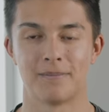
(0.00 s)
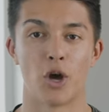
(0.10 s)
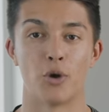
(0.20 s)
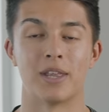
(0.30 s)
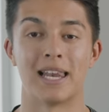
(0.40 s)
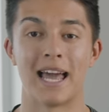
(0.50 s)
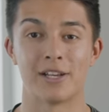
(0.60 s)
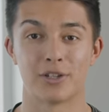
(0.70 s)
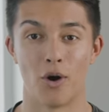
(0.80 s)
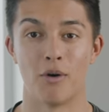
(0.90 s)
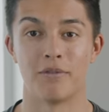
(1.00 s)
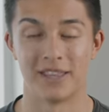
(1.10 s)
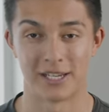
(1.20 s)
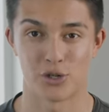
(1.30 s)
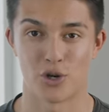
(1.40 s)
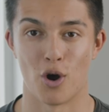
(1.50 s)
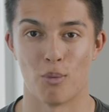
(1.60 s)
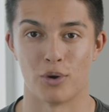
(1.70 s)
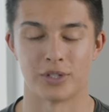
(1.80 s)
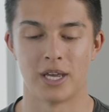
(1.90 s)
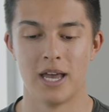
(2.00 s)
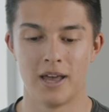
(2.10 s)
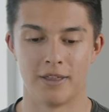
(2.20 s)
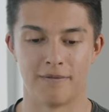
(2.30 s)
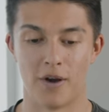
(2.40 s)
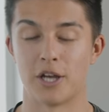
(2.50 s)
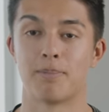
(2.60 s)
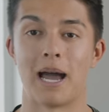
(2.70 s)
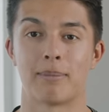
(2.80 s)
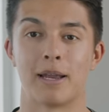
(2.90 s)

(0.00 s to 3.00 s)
So the layers of this shot was, the first back